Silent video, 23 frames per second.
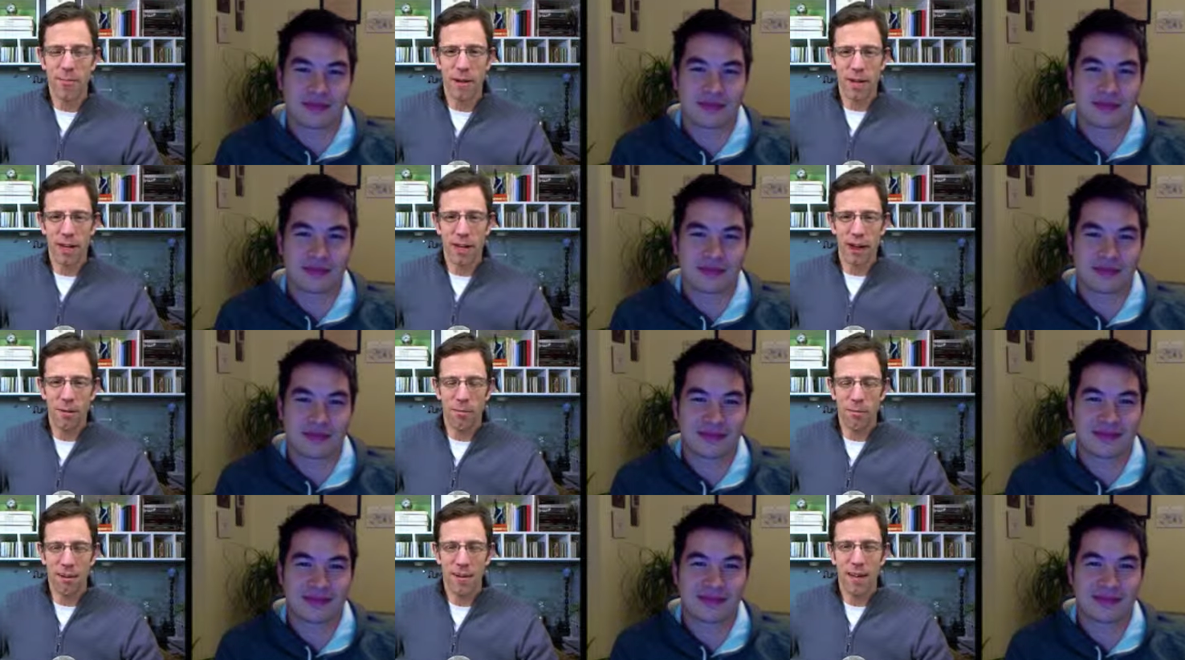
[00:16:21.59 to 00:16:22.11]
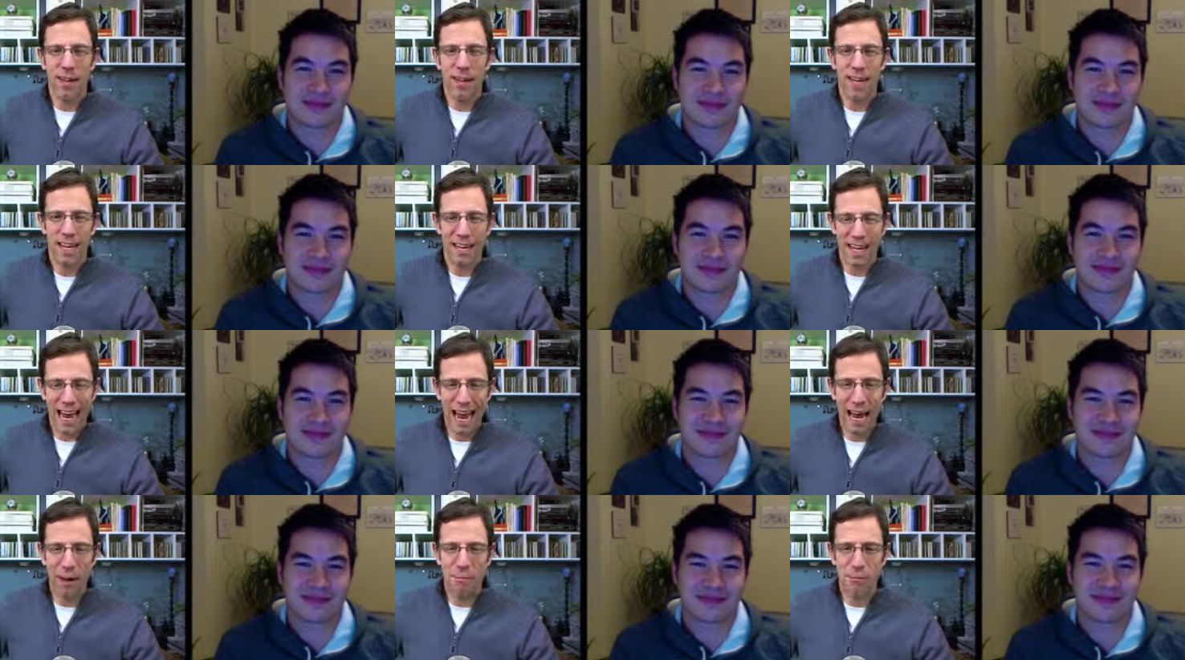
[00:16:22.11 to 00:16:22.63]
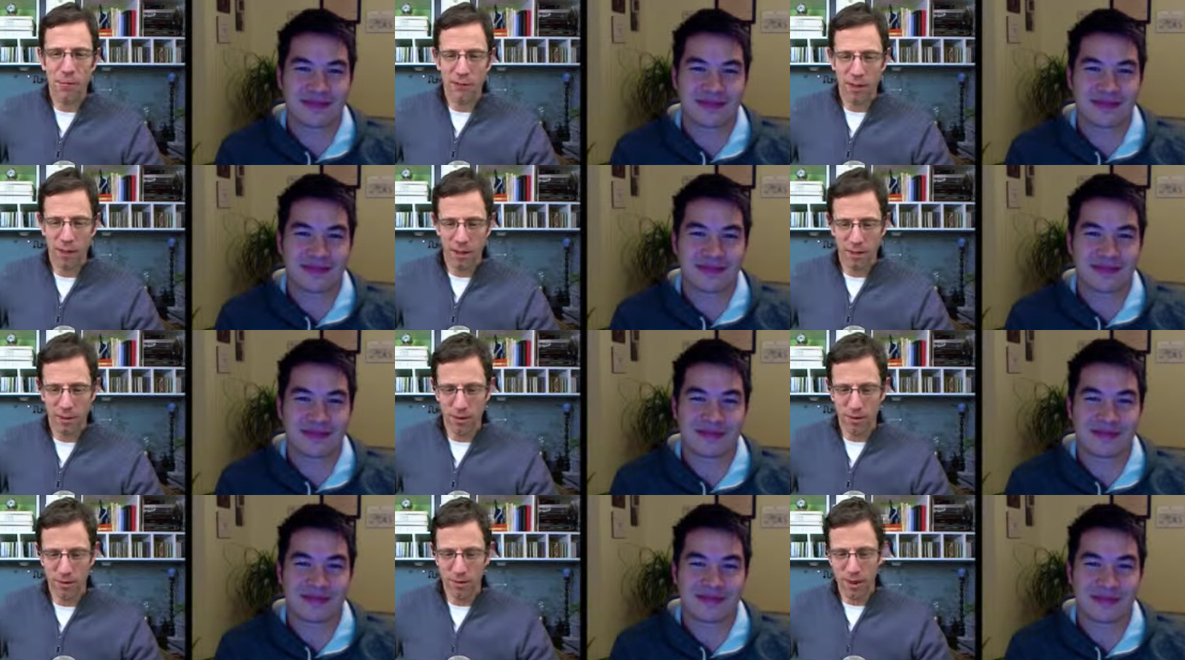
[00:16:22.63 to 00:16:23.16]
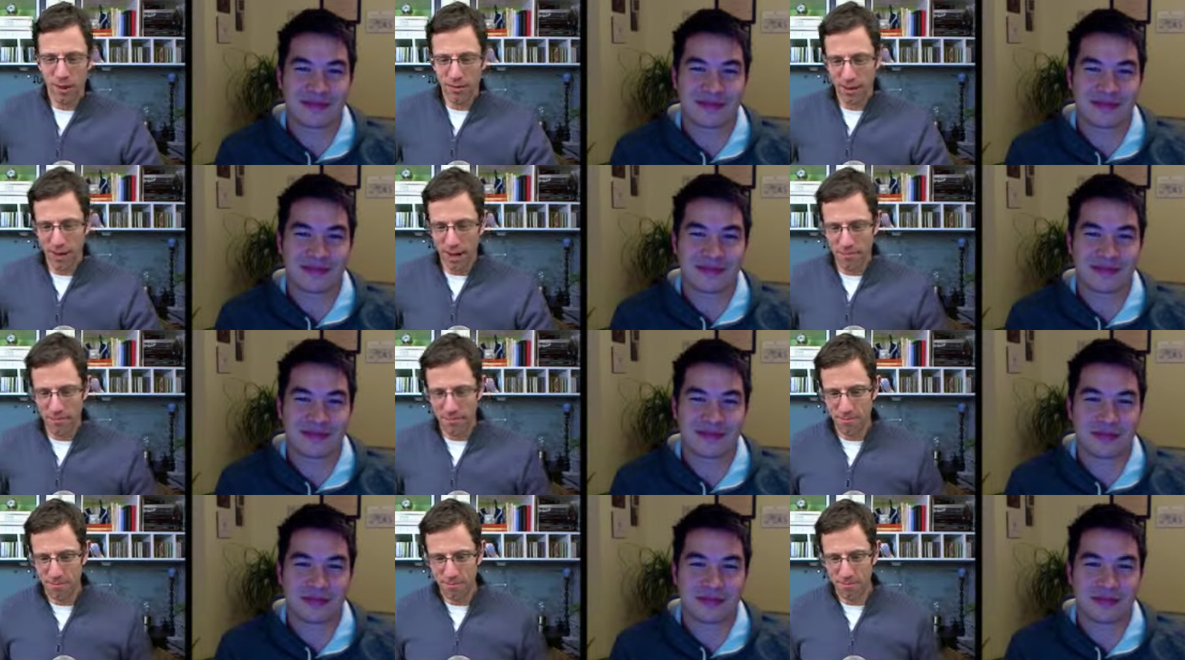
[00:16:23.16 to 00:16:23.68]
Speaker 1: become an app developer. I love
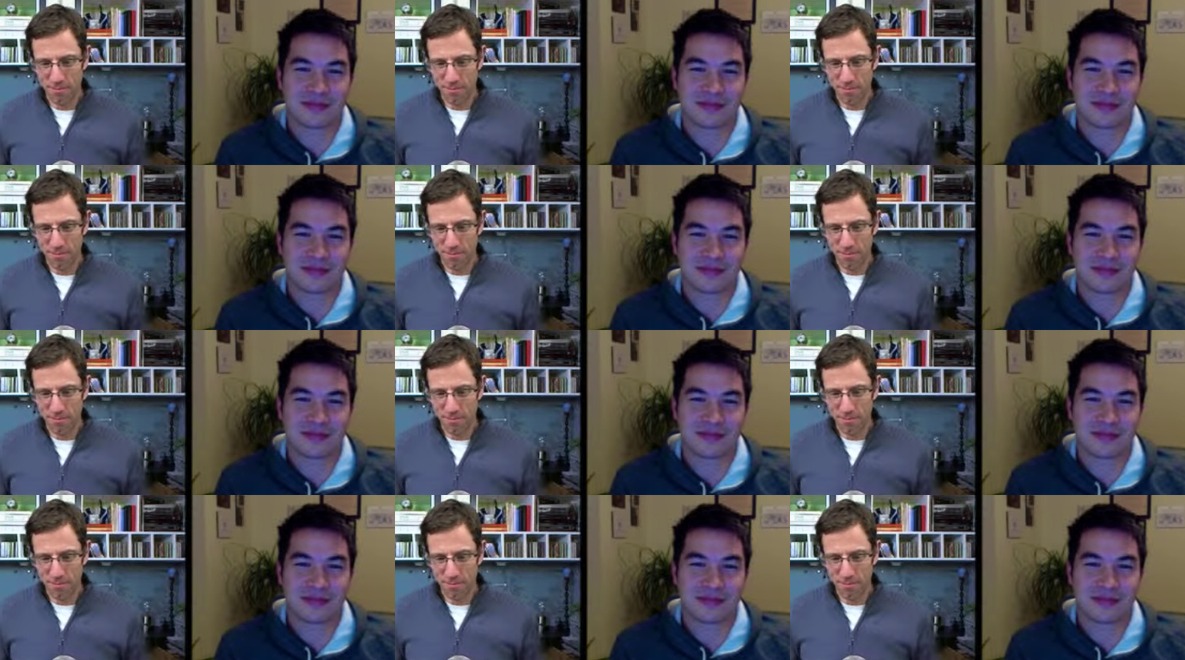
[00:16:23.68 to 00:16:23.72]
that.